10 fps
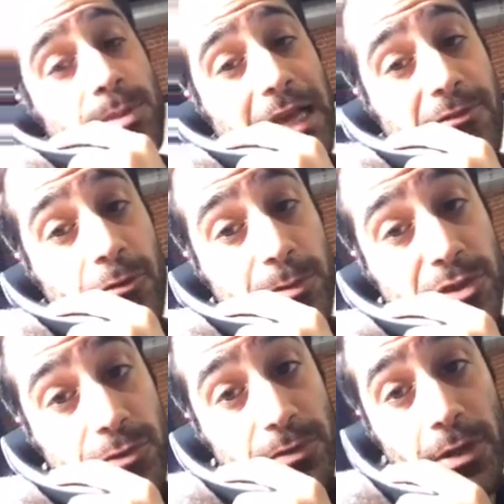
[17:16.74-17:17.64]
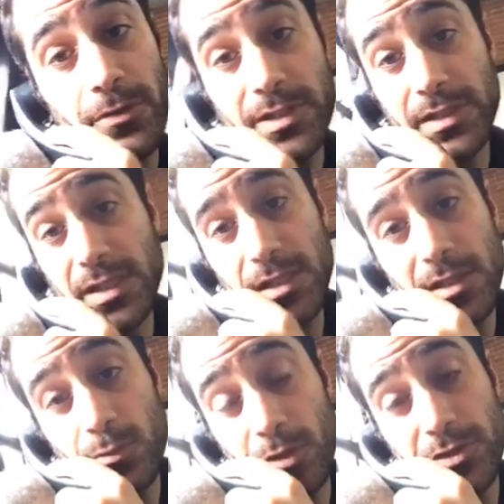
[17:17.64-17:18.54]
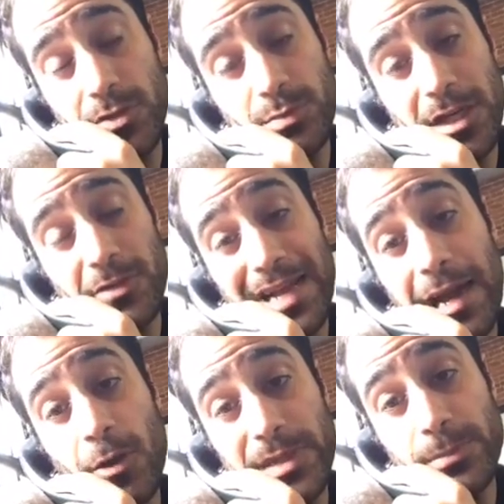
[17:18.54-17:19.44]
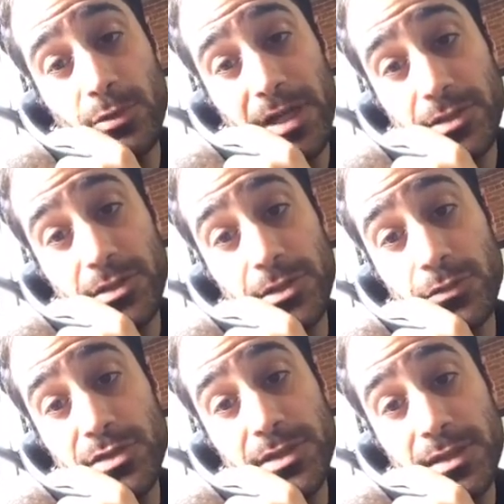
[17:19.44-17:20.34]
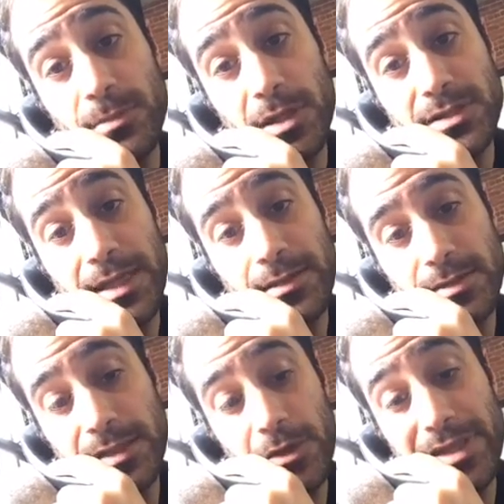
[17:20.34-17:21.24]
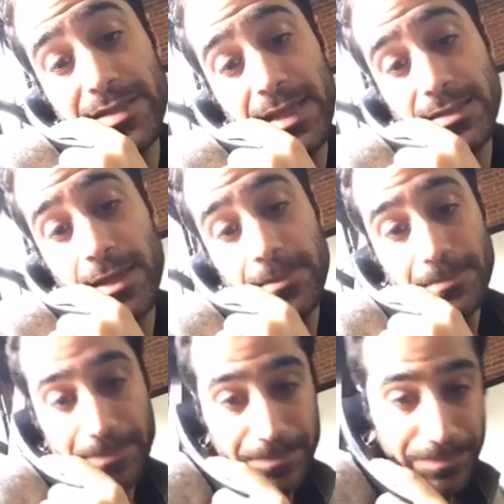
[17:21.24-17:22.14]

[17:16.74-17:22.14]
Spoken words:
platform has grown, and we're also proud of how people are actually using it amongst that, in that time.